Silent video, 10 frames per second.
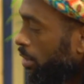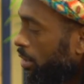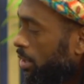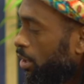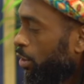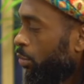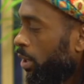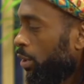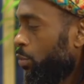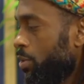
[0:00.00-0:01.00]
So this is
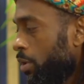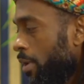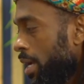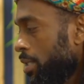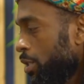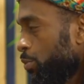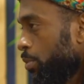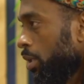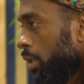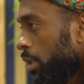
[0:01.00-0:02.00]
chlorella, wheatgrass, and
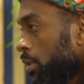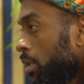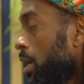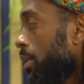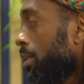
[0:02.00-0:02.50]
spirulina.